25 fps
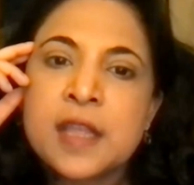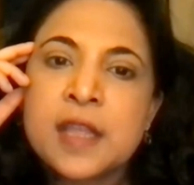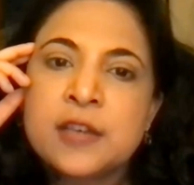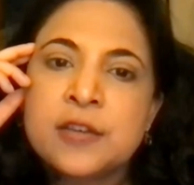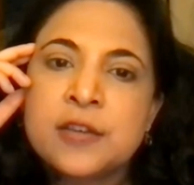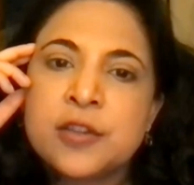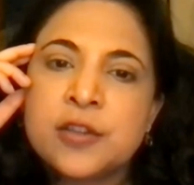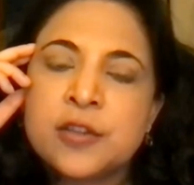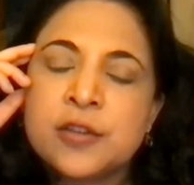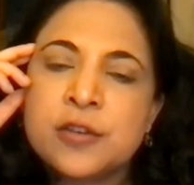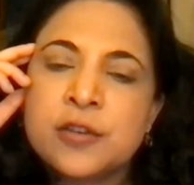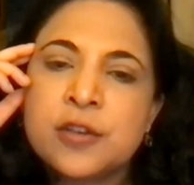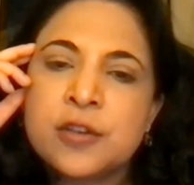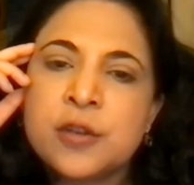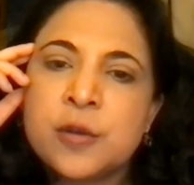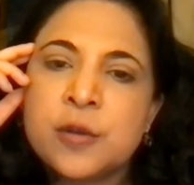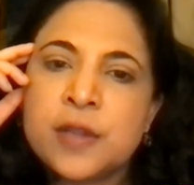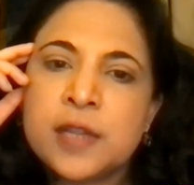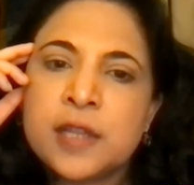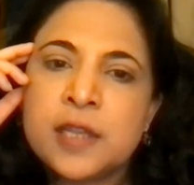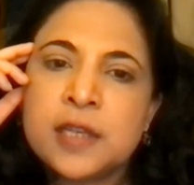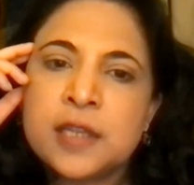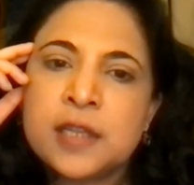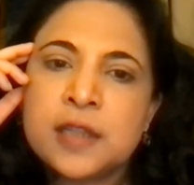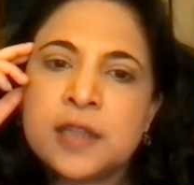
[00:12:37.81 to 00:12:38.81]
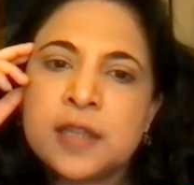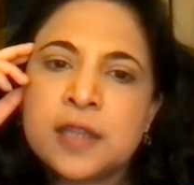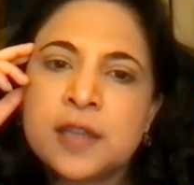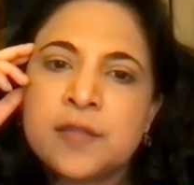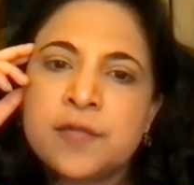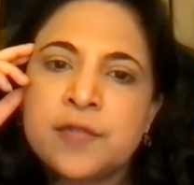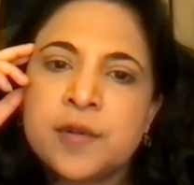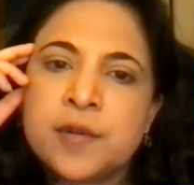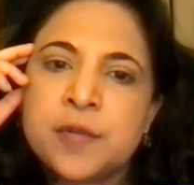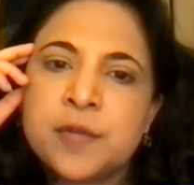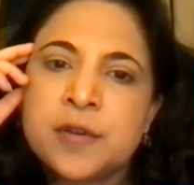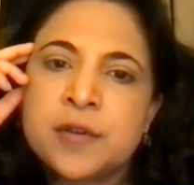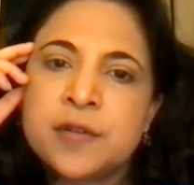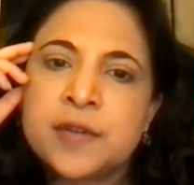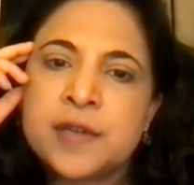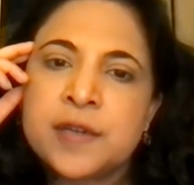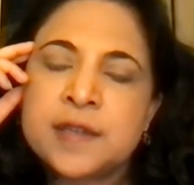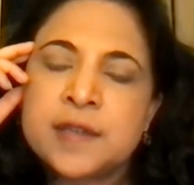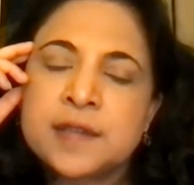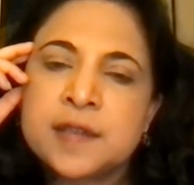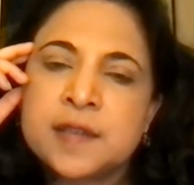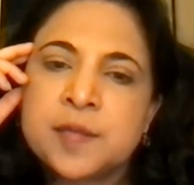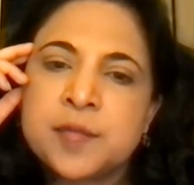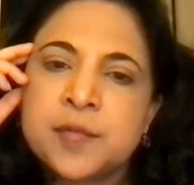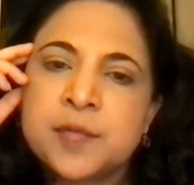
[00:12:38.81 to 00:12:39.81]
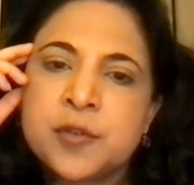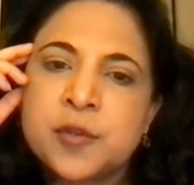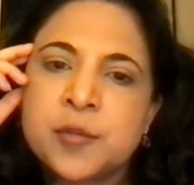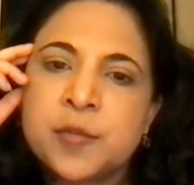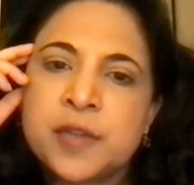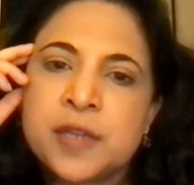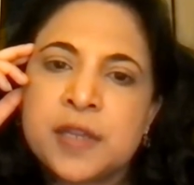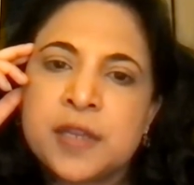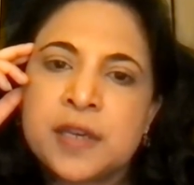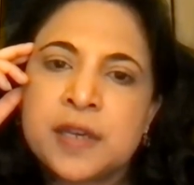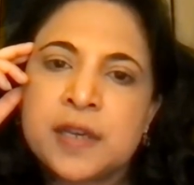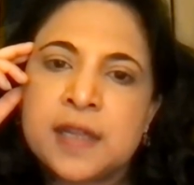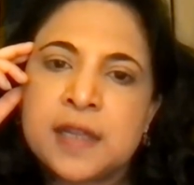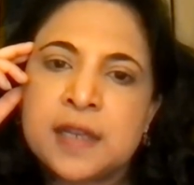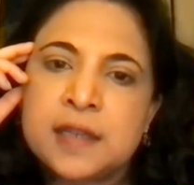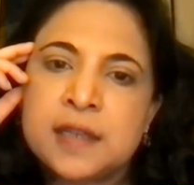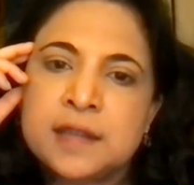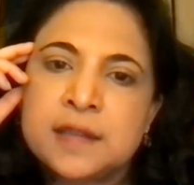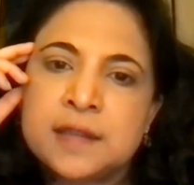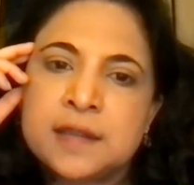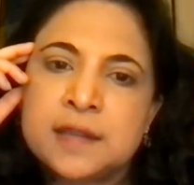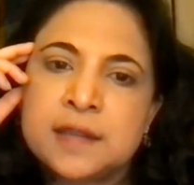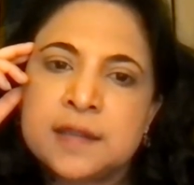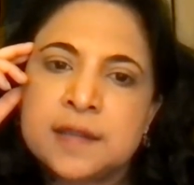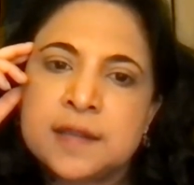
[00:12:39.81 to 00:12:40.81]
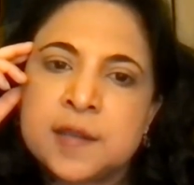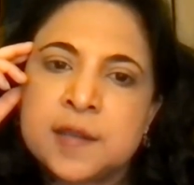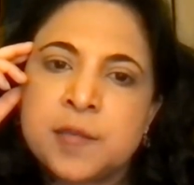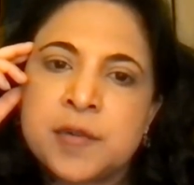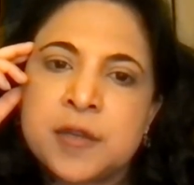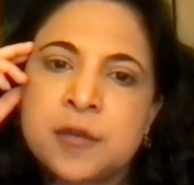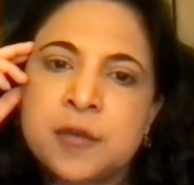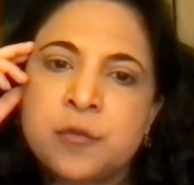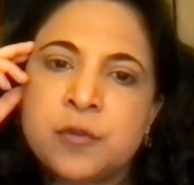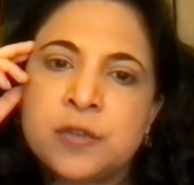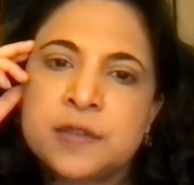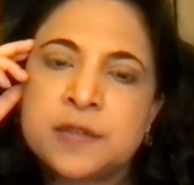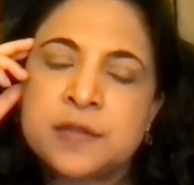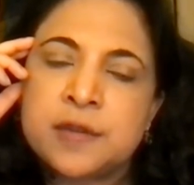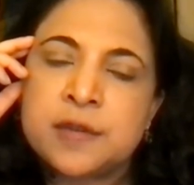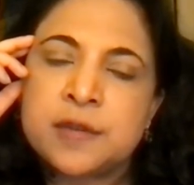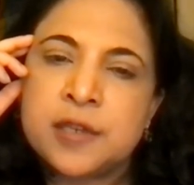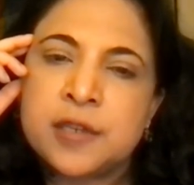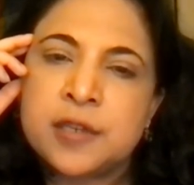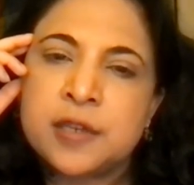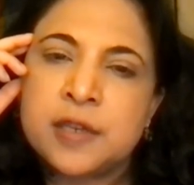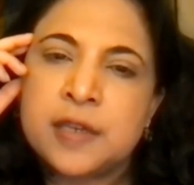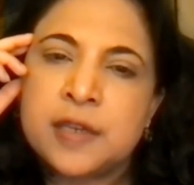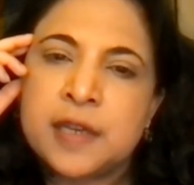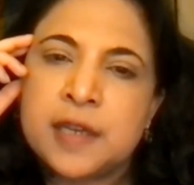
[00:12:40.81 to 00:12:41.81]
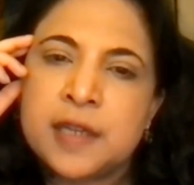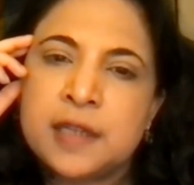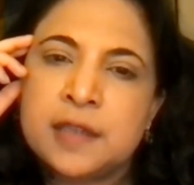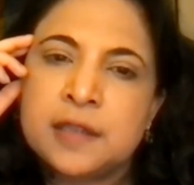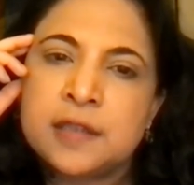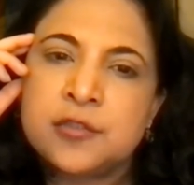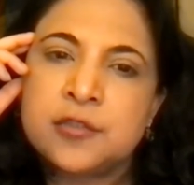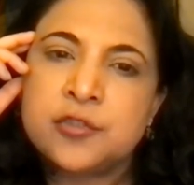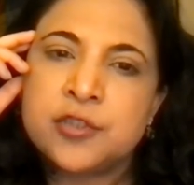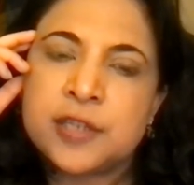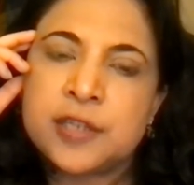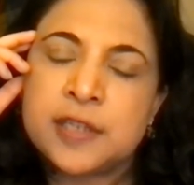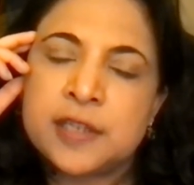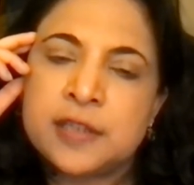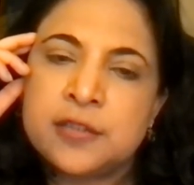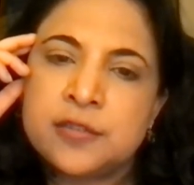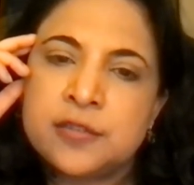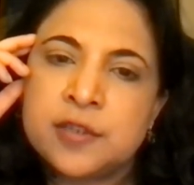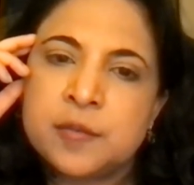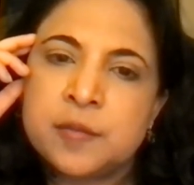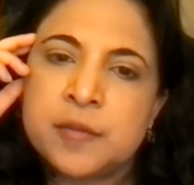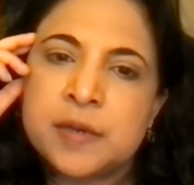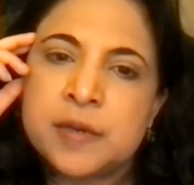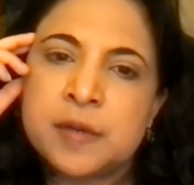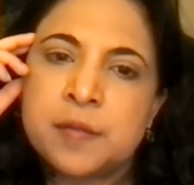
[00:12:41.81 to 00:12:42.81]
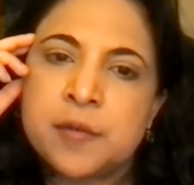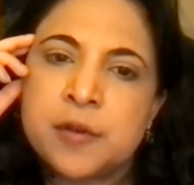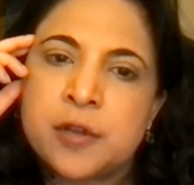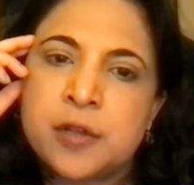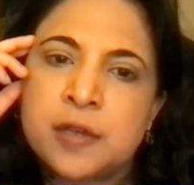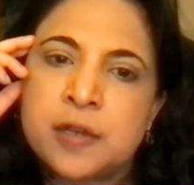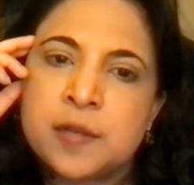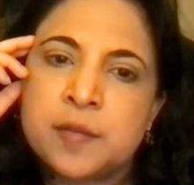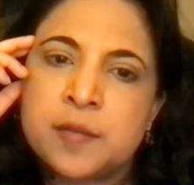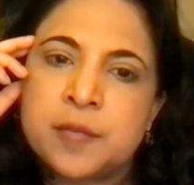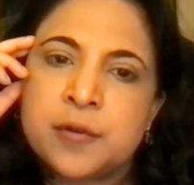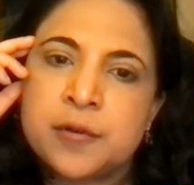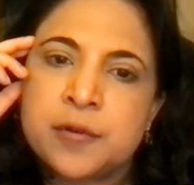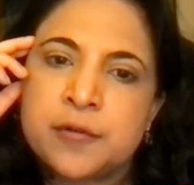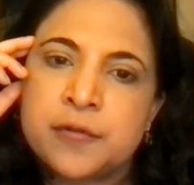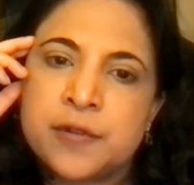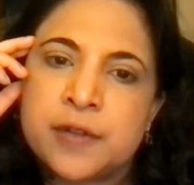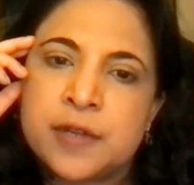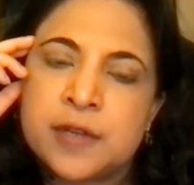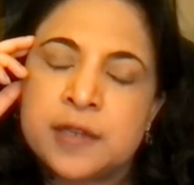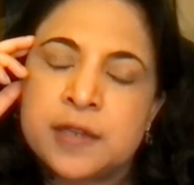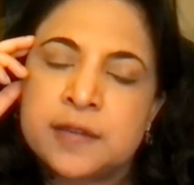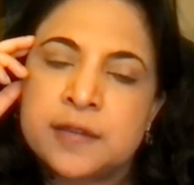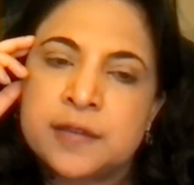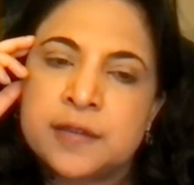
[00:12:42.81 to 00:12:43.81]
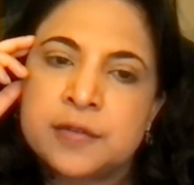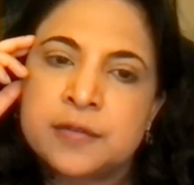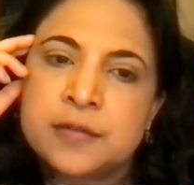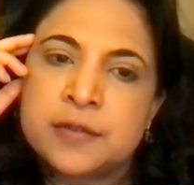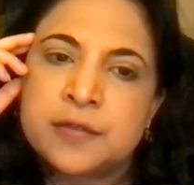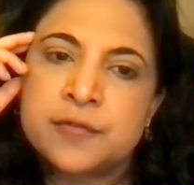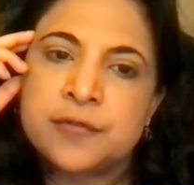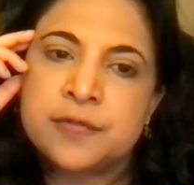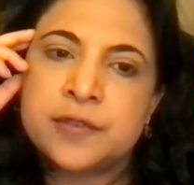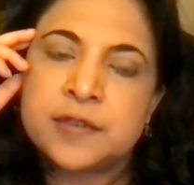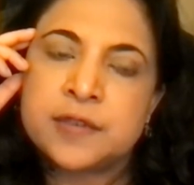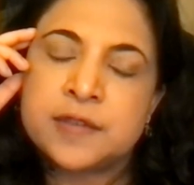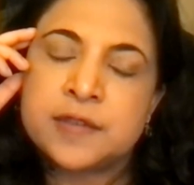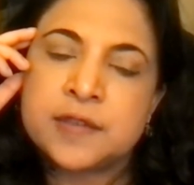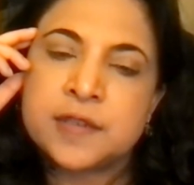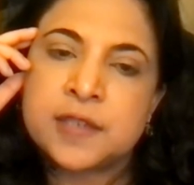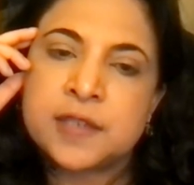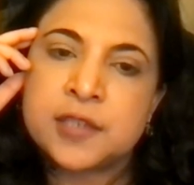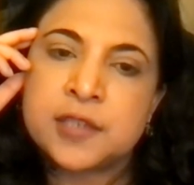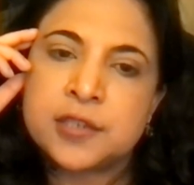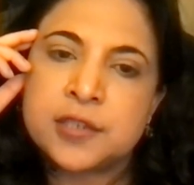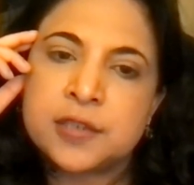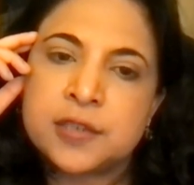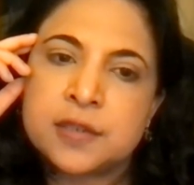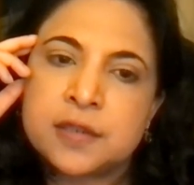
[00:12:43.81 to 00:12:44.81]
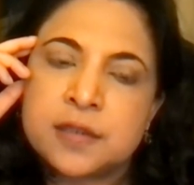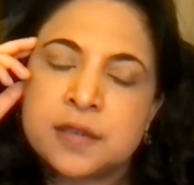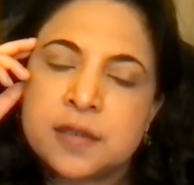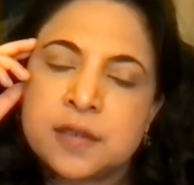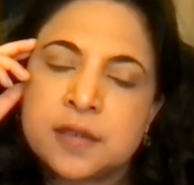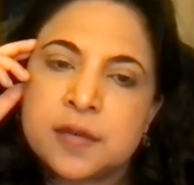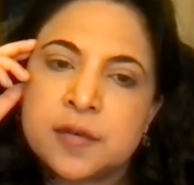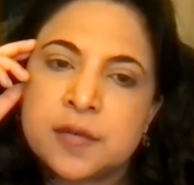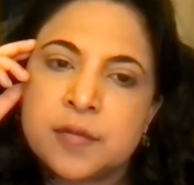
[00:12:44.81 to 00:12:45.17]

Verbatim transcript: Do you know anything from your transcriptomic analysis about what's regulating the change in metabolic profile through differentiation?